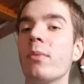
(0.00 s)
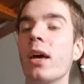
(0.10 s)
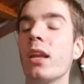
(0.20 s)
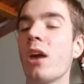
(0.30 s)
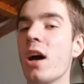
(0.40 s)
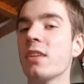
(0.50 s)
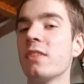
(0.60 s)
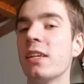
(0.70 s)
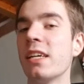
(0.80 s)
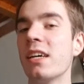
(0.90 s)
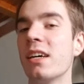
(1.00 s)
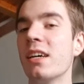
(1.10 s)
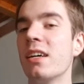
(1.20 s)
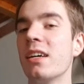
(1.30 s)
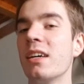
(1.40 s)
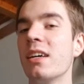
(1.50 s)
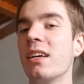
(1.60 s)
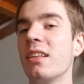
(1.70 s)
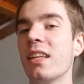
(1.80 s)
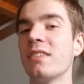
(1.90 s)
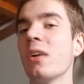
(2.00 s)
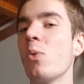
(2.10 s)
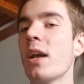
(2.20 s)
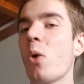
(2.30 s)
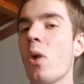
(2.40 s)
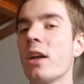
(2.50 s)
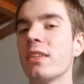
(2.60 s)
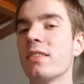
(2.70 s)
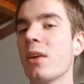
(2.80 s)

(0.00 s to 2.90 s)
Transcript: and honestly, that's not what I wanted.